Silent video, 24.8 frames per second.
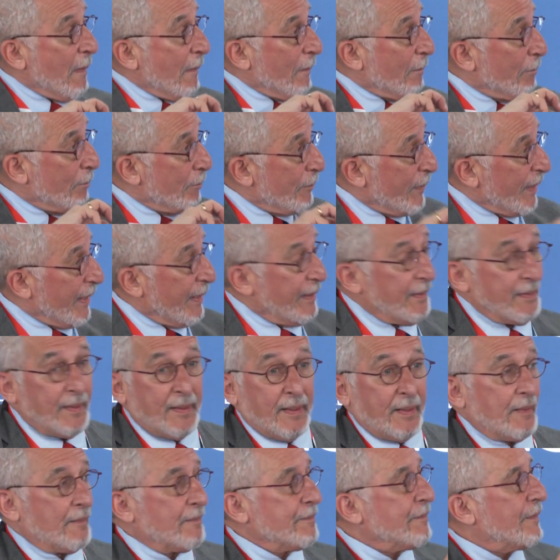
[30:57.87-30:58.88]
meet
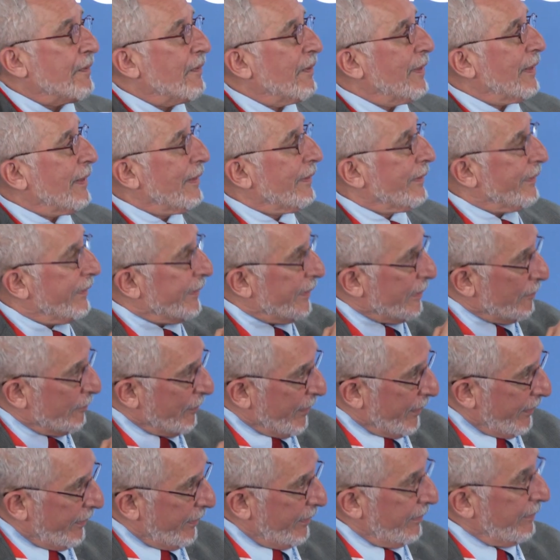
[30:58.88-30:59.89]
in a very
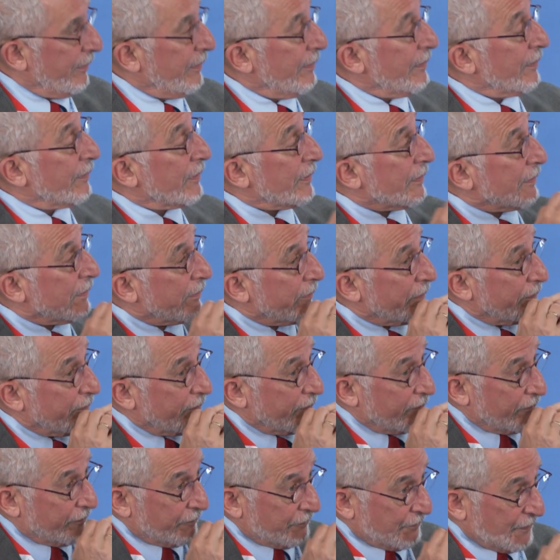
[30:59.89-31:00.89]
limited
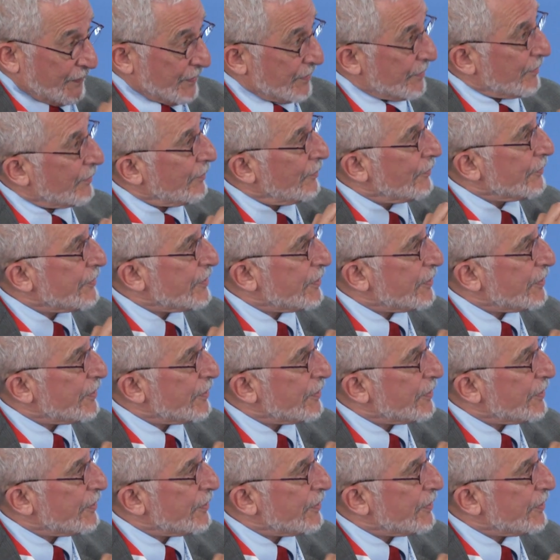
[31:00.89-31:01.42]
physical